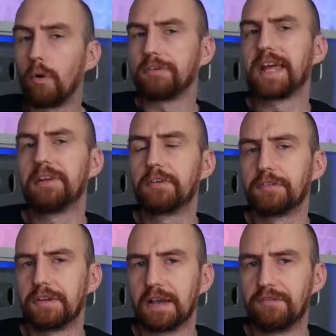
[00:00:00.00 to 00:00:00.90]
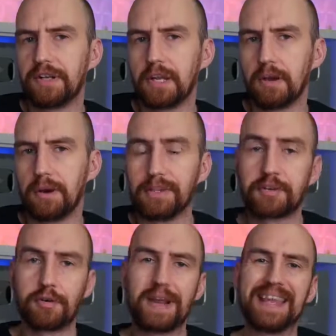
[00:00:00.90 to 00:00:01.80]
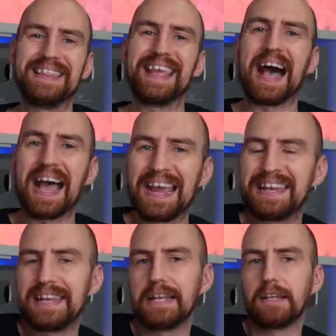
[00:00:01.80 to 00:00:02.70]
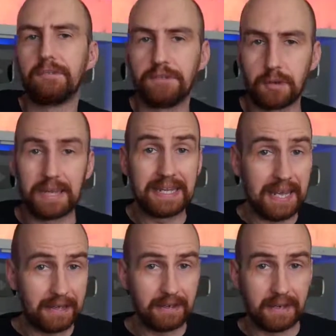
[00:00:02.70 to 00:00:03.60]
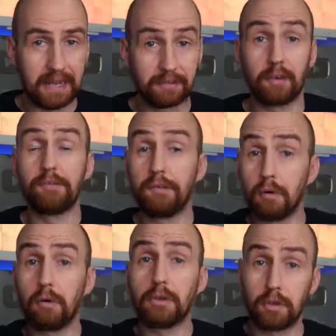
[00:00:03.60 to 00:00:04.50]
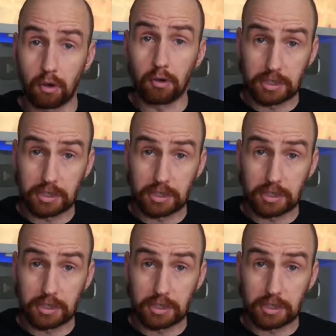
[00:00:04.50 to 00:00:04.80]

What Dan does in that video is create the ideal viewing candidate for your